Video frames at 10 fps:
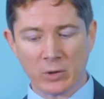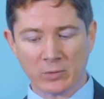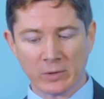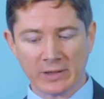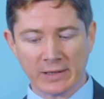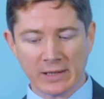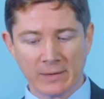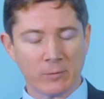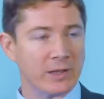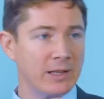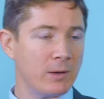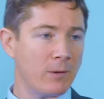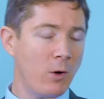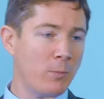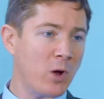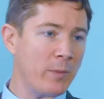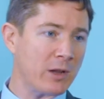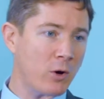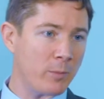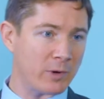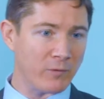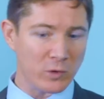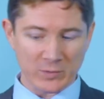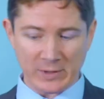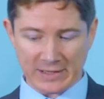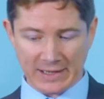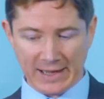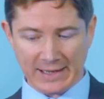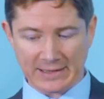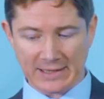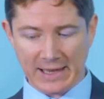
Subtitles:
but with the upcoming Corporate Enforcement Act,